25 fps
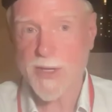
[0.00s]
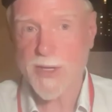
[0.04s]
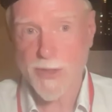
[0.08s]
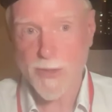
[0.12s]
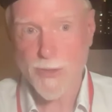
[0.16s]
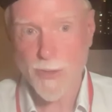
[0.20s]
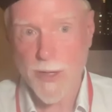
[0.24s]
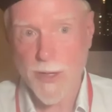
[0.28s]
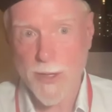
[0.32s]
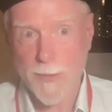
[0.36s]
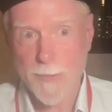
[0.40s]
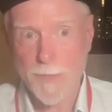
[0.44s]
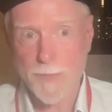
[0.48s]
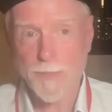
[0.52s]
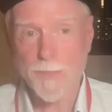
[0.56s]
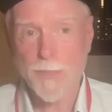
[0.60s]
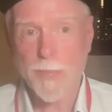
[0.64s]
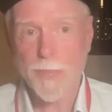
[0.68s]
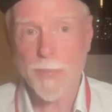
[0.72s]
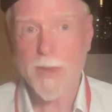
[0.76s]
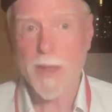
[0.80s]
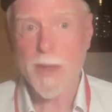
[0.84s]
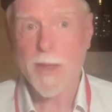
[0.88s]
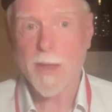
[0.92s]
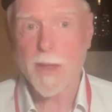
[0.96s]
in the dream.
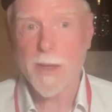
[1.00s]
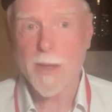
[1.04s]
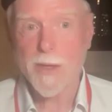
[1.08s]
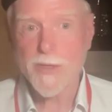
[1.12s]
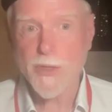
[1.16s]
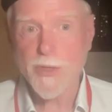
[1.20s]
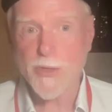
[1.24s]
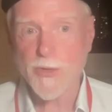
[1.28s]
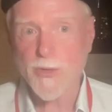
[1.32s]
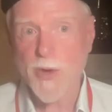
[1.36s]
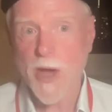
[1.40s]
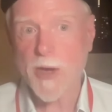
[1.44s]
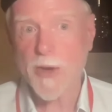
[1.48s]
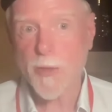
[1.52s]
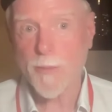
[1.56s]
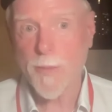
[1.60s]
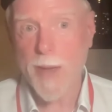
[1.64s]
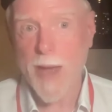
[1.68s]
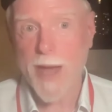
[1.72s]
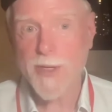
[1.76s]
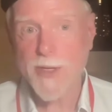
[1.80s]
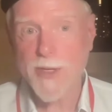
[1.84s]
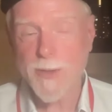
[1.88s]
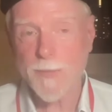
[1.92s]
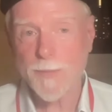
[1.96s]
So try to
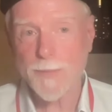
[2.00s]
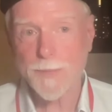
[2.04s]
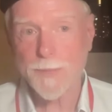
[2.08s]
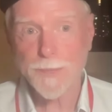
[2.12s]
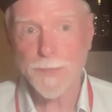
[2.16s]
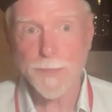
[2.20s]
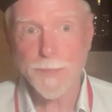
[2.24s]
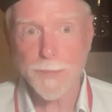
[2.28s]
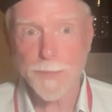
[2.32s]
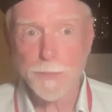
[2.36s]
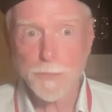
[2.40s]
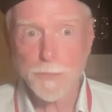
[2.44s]
imagine